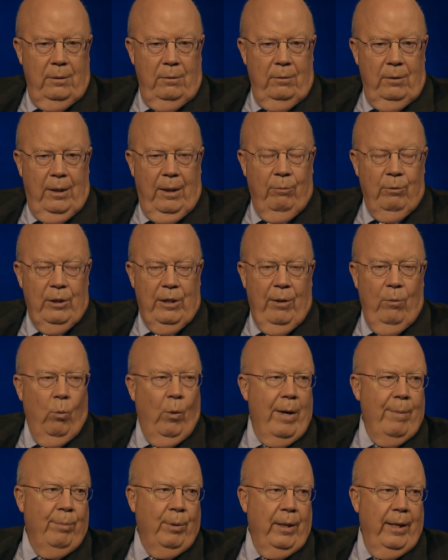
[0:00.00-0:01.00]
that was in
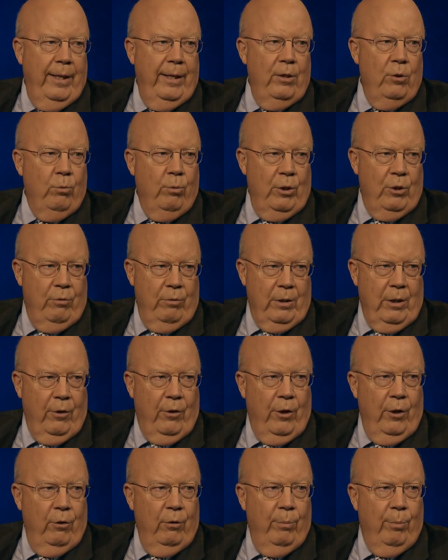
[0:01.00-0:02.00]
White Plains, which was a
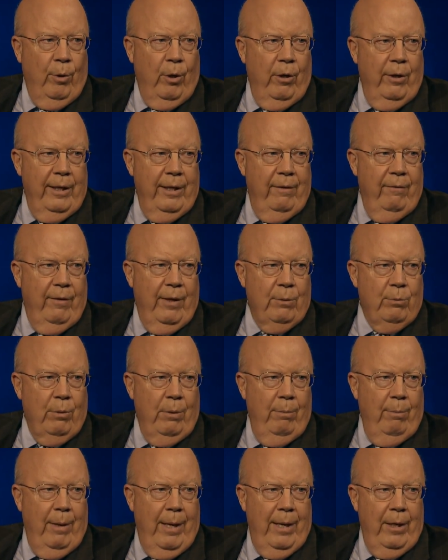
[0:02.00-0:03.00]
third party
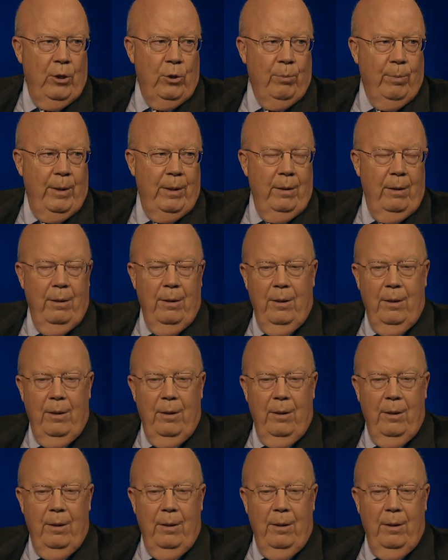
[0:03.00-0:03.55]
investment management